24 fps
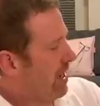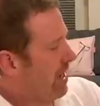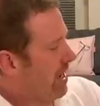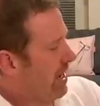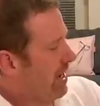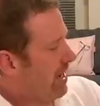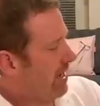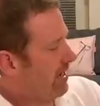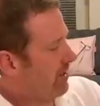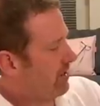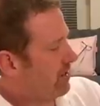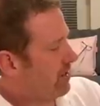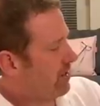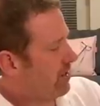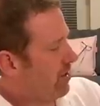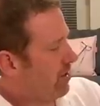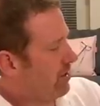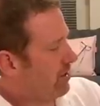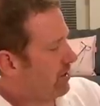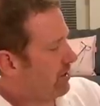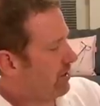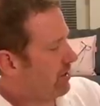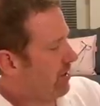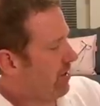It's got
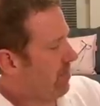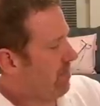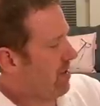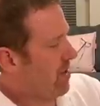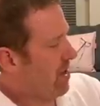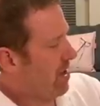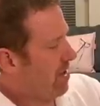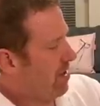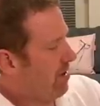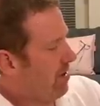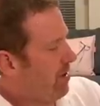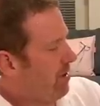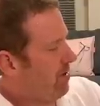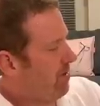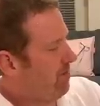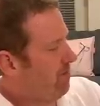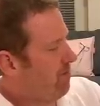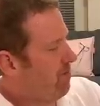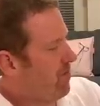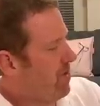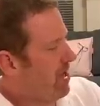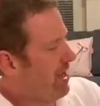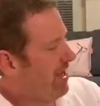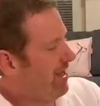some
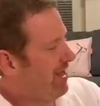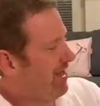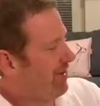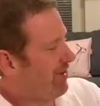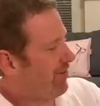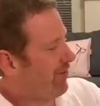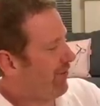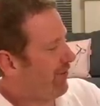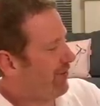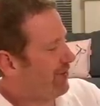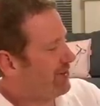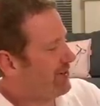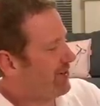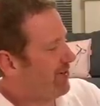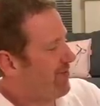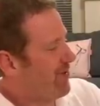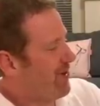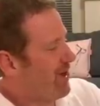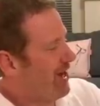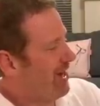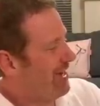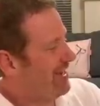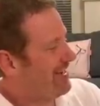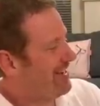milk for some
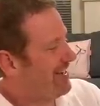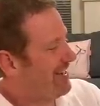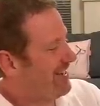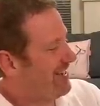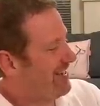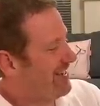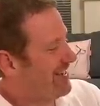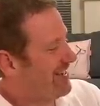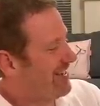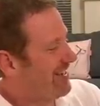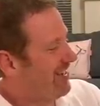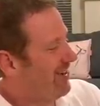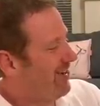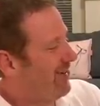udders.